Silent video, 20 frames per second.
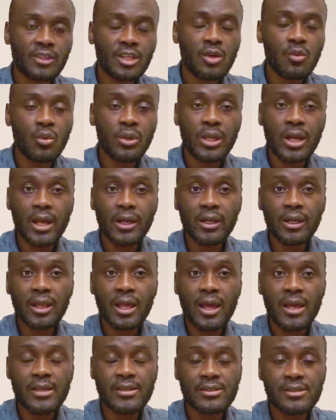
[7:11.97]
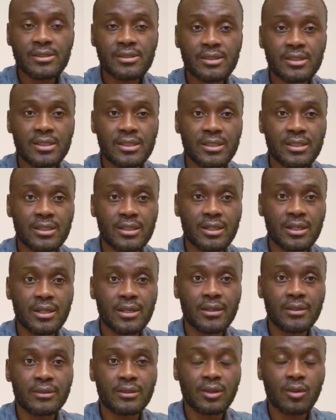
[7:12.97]

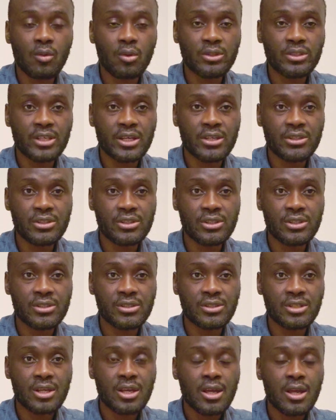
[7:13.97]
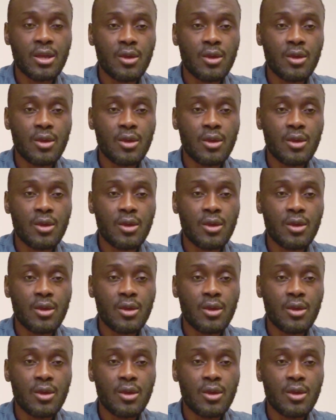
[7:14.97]
the quotations.